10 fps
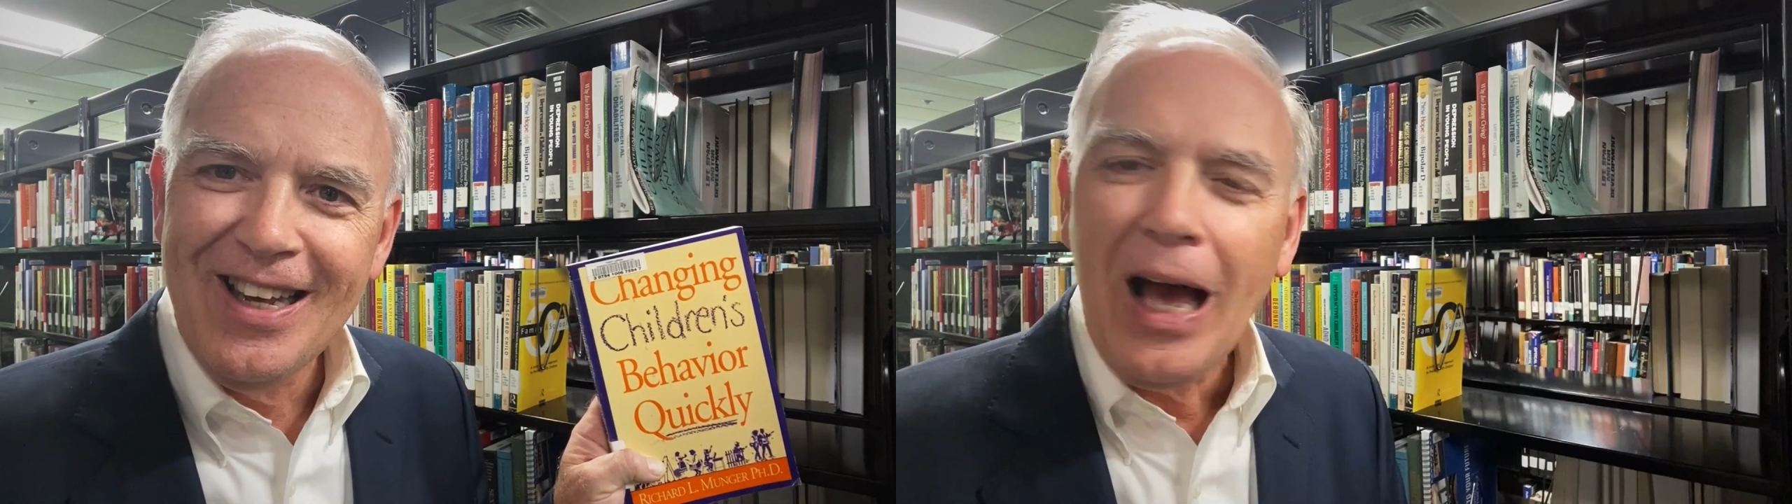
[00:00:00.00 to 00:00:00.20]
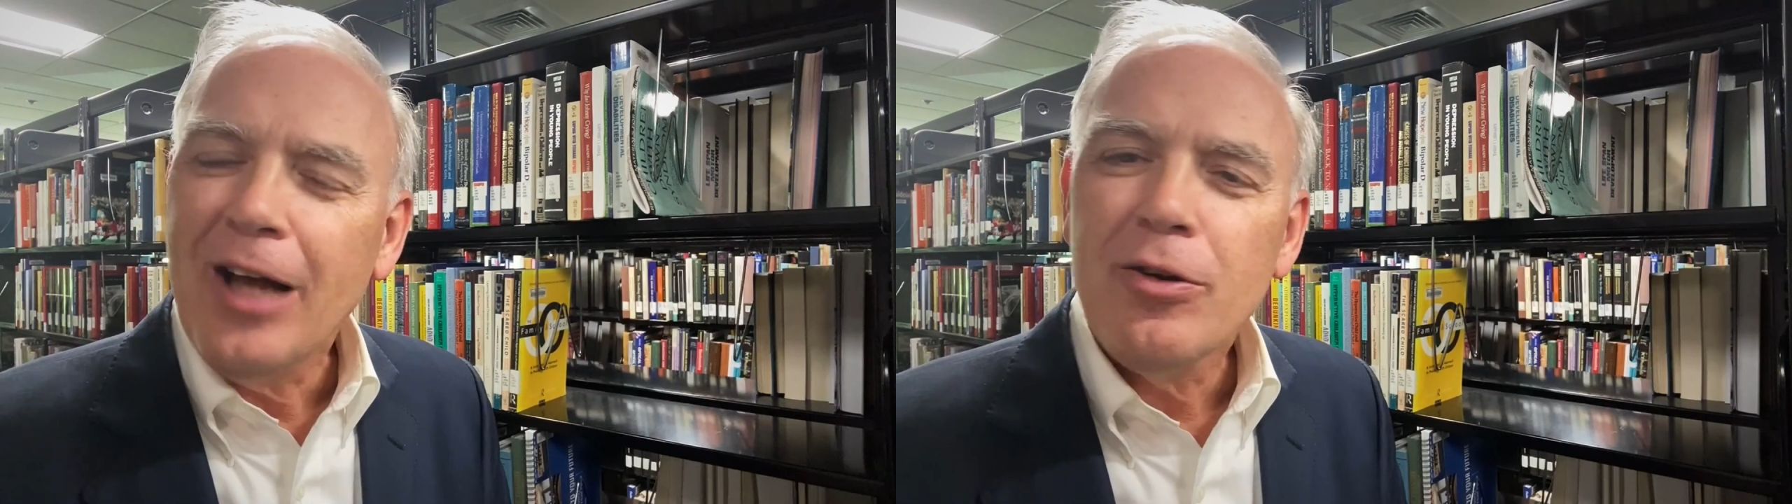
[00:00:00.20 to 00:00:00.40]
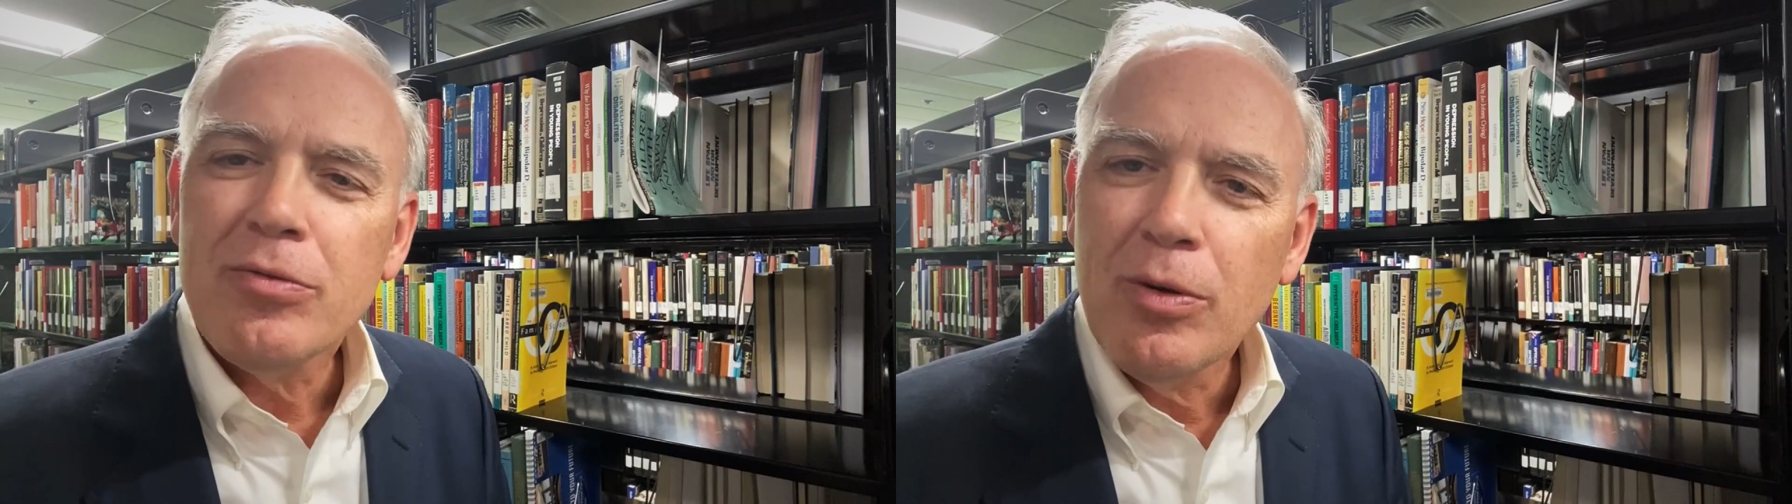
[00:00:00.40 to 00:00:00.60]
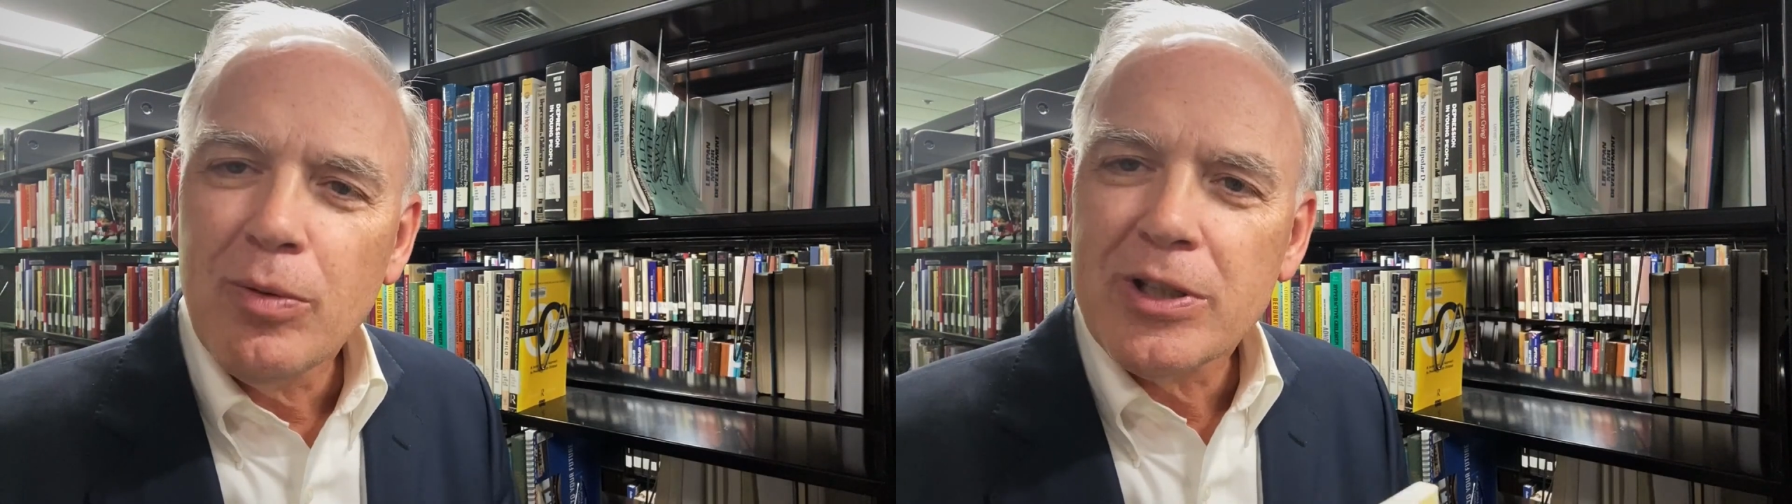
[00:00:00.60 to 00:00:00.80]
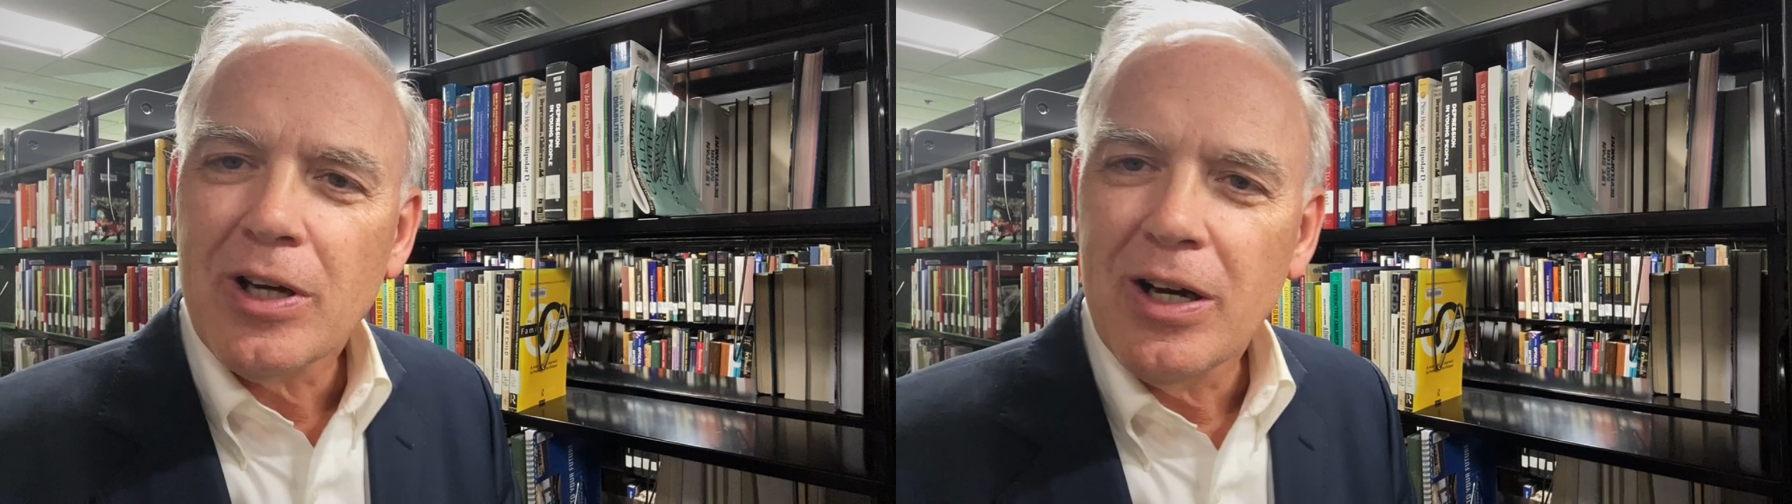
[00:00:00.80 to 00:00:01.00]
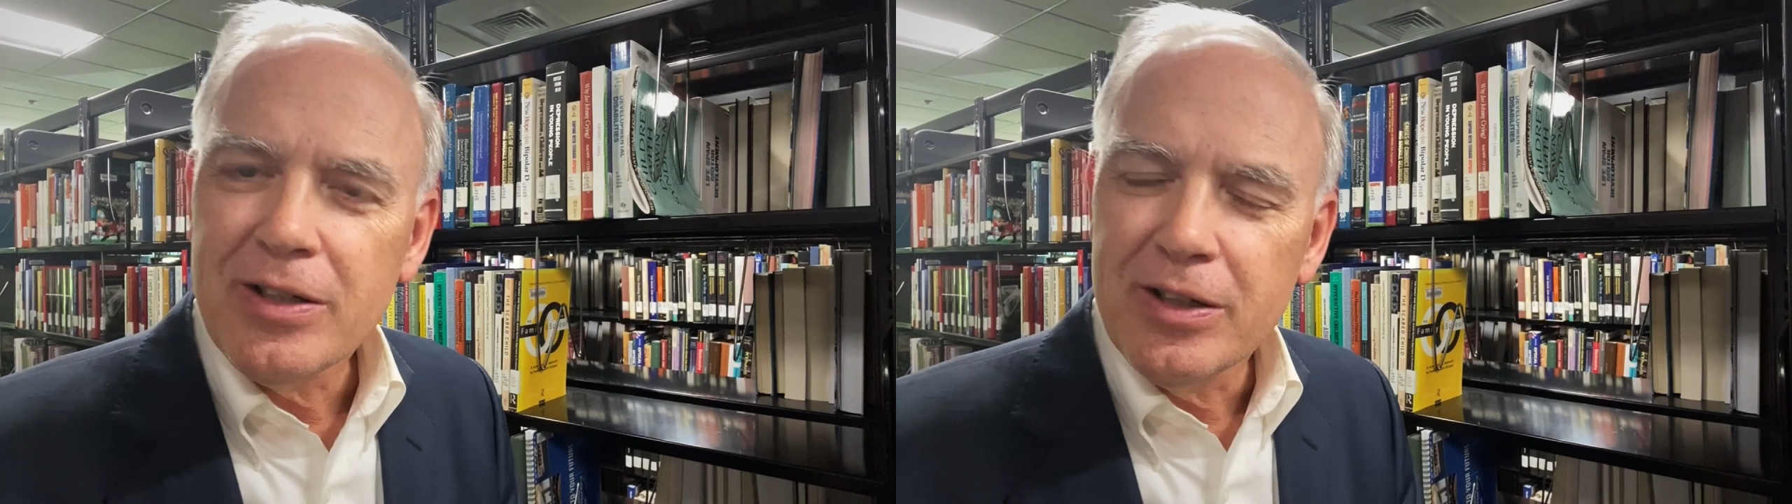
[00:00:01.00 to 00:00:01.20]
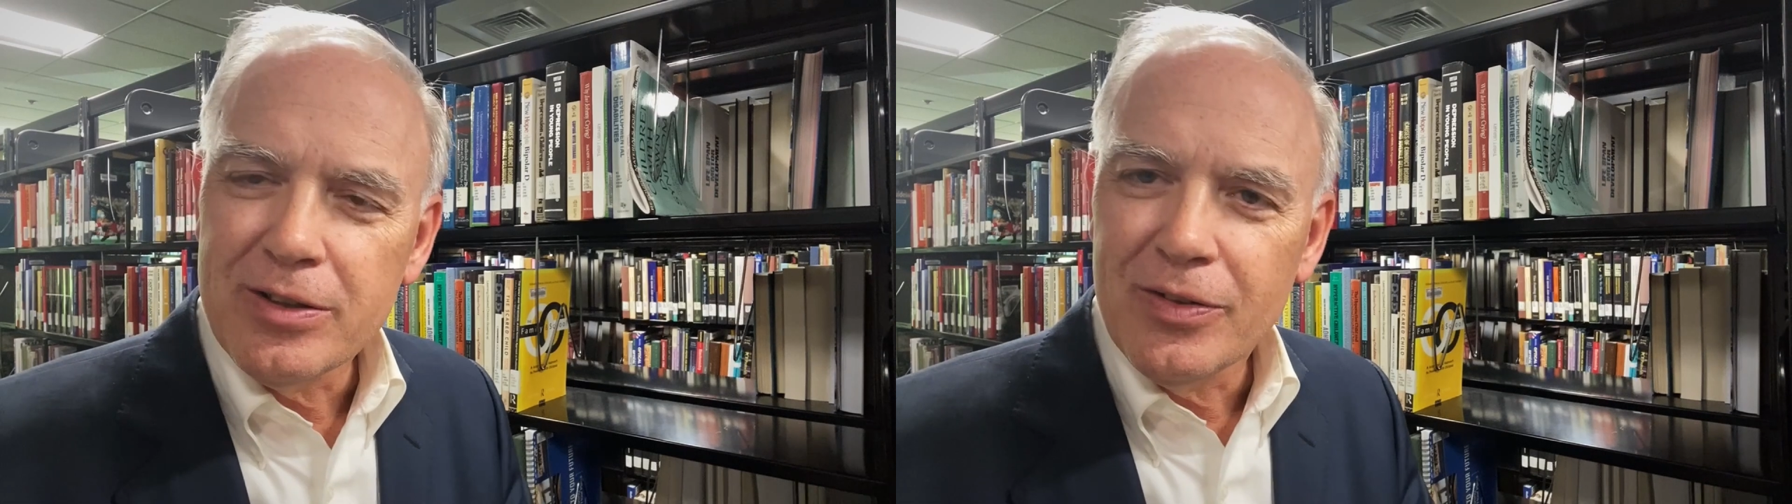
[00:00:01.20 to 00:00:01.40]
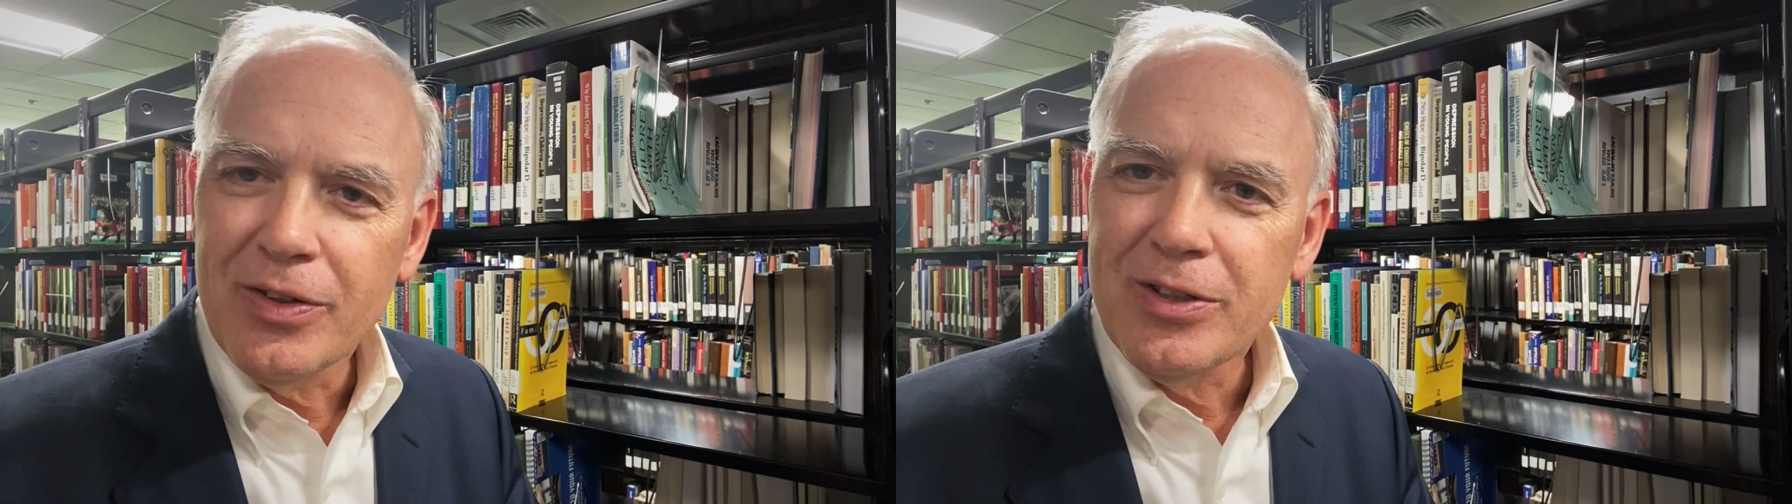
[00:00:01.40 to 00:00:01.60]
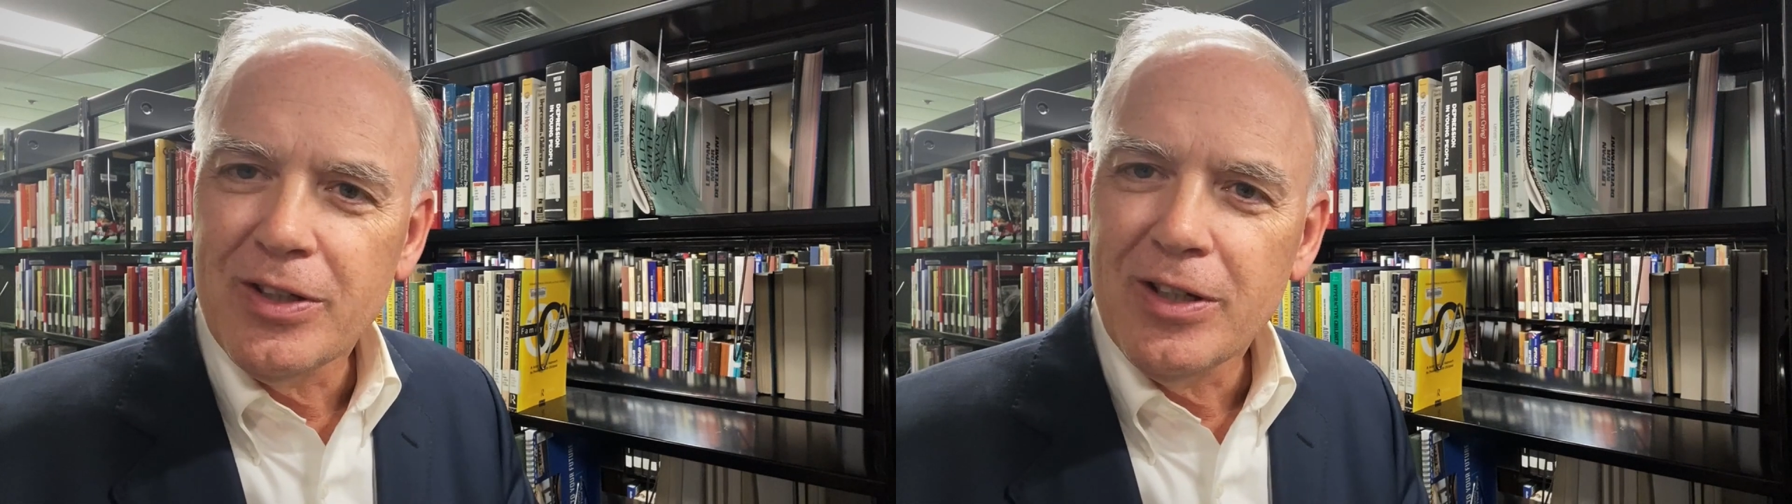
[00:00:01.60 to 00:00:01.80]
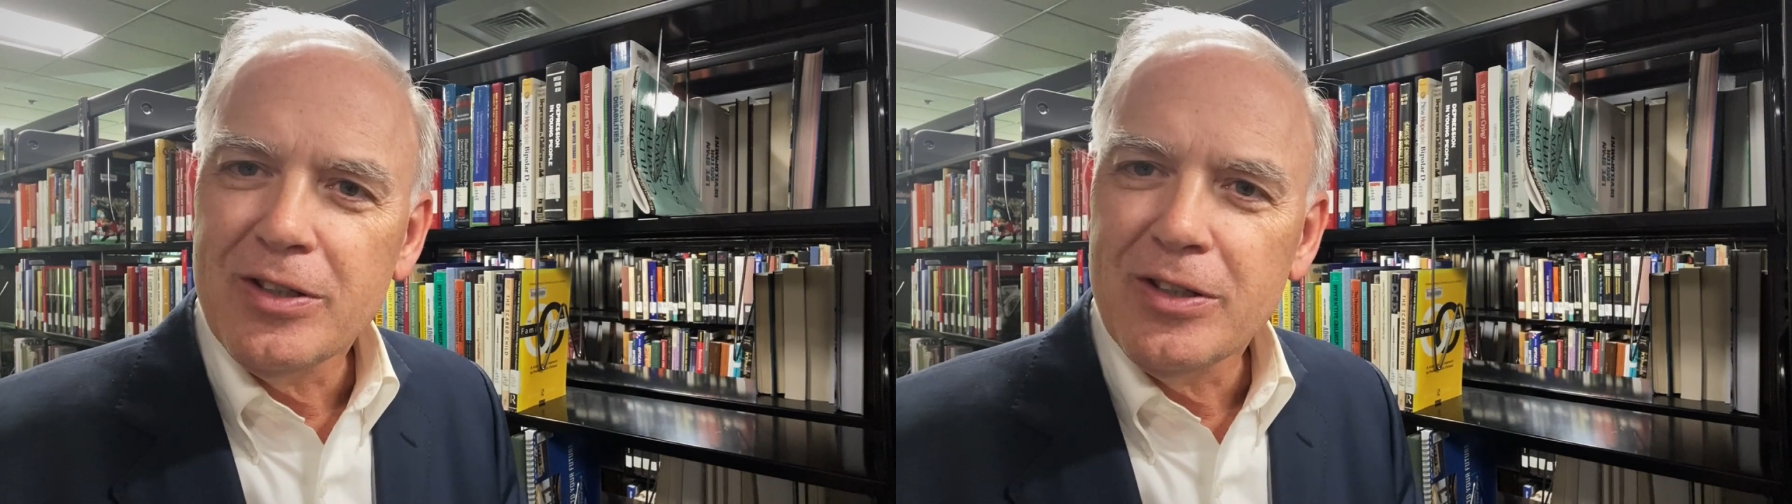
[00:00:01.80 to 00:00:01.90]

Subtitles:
I don't know what the contents of this is,